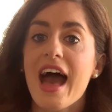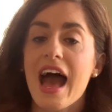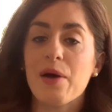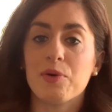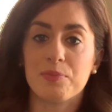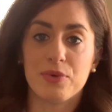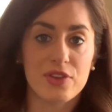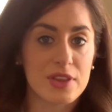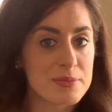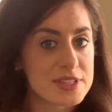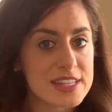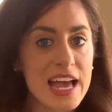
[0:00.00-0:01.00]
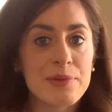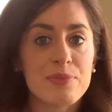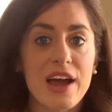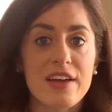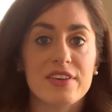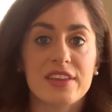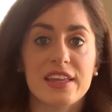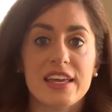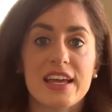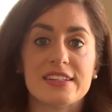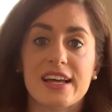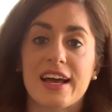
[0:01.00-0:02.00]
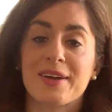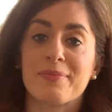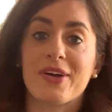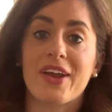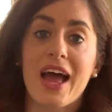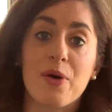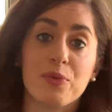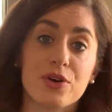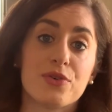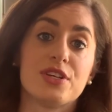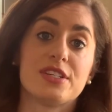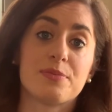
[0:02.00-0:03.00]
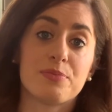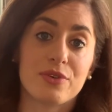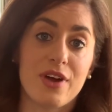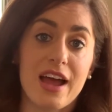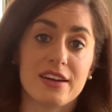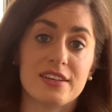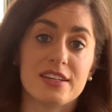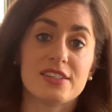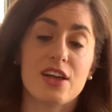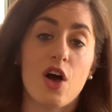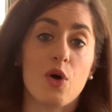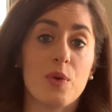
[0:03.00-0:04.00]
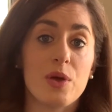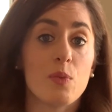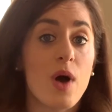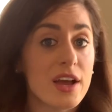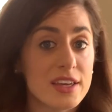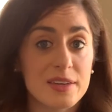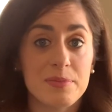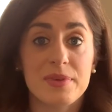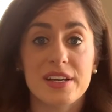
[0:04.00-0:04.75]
I will pull them aside privately and talk about how we're going to practice hallway walking,